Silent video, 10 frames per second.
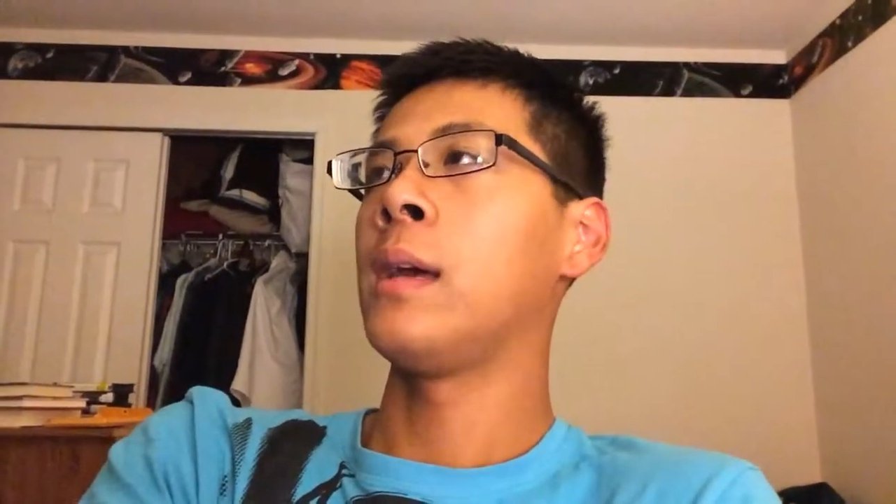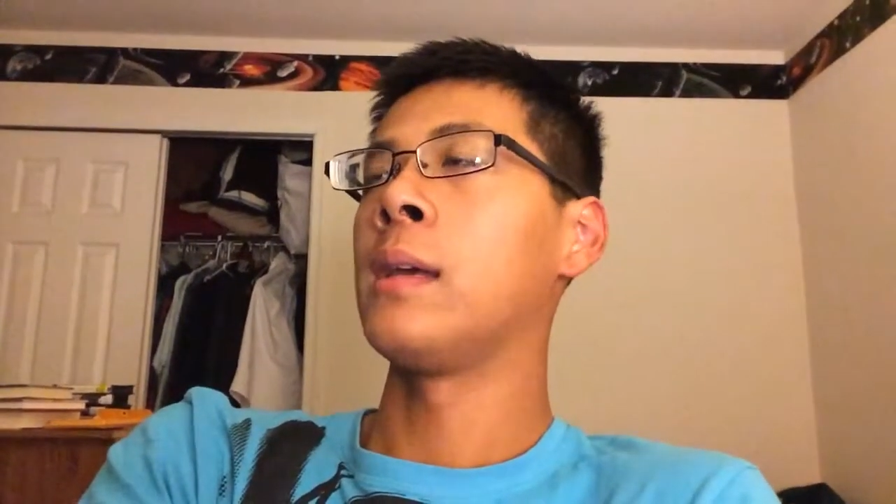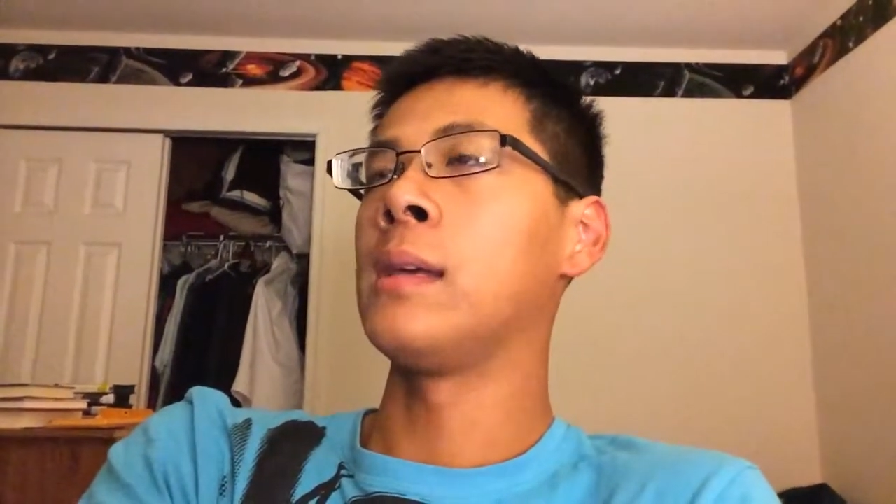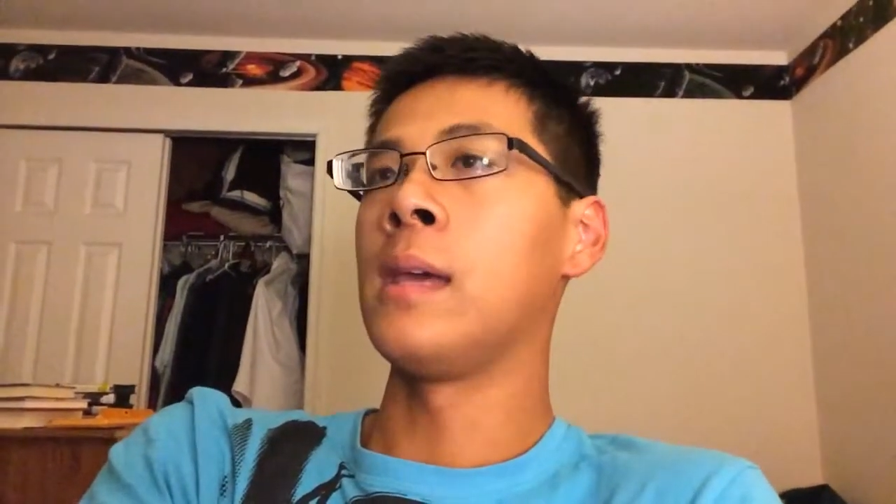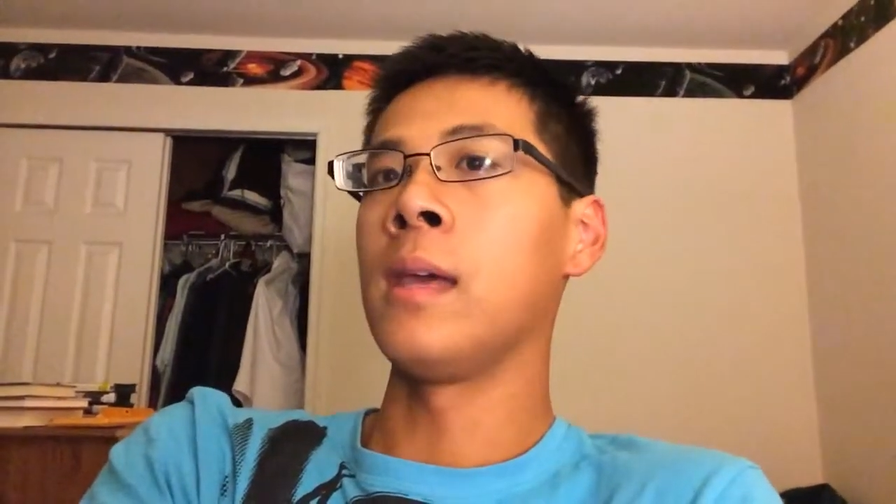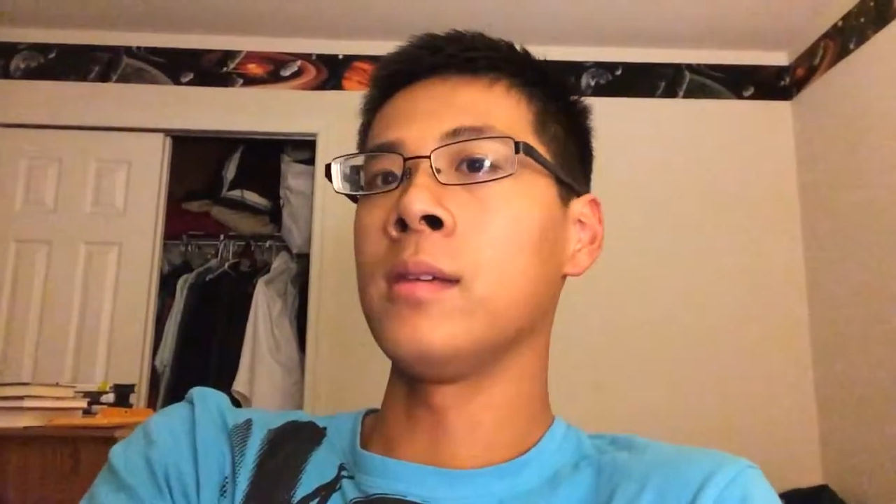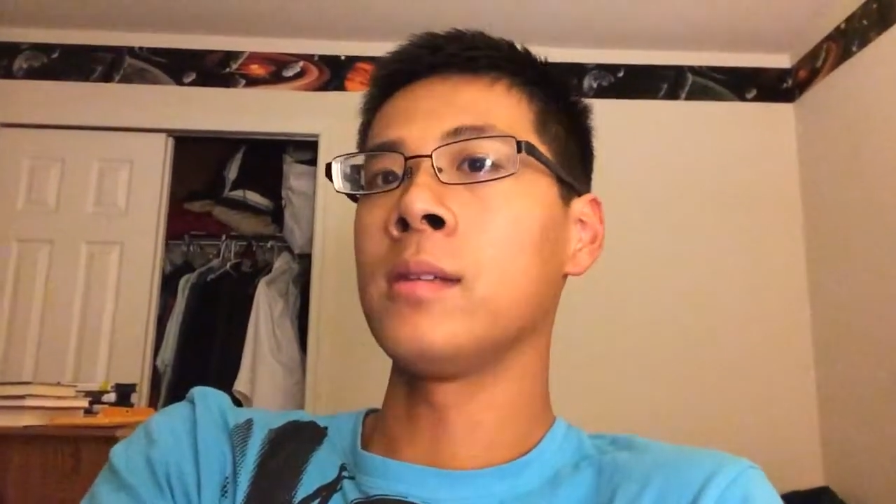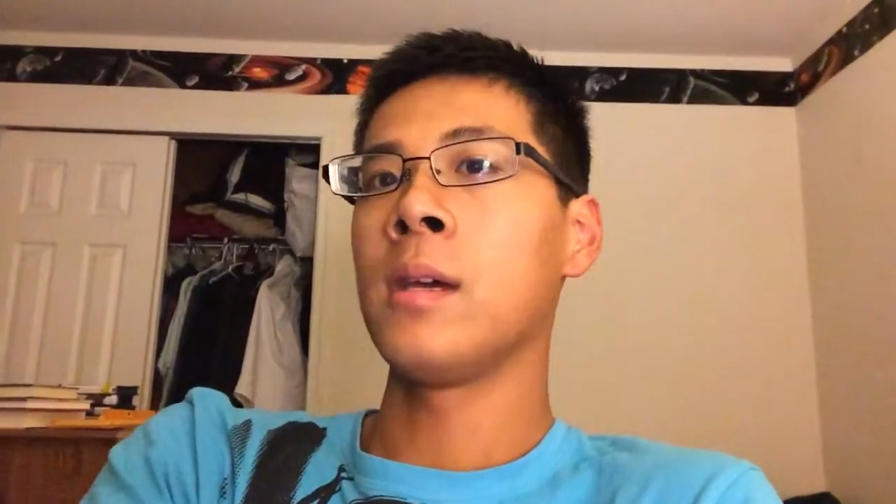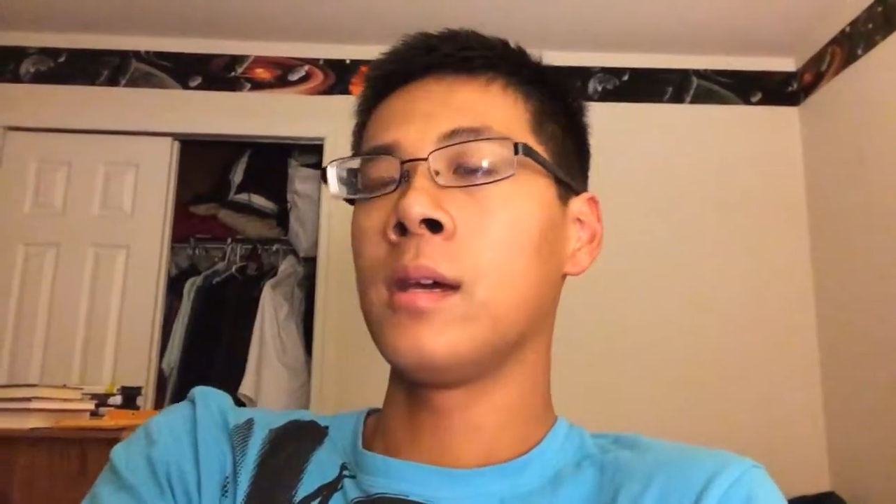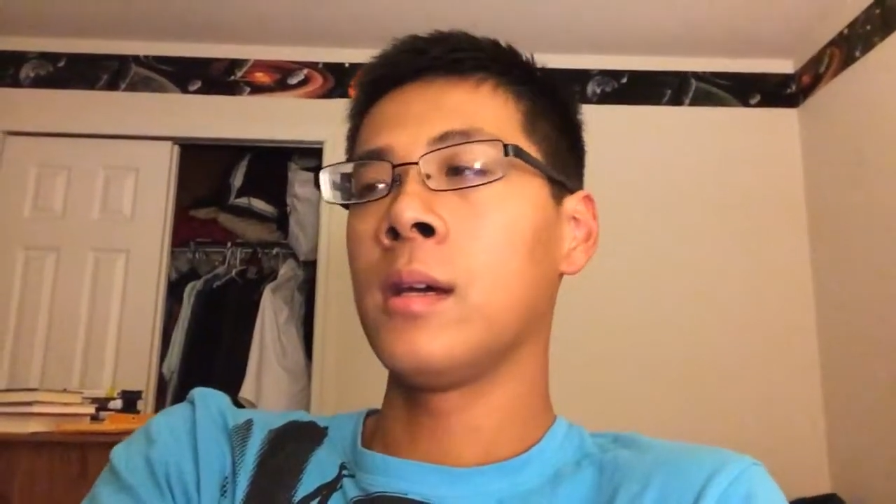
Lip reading: He is,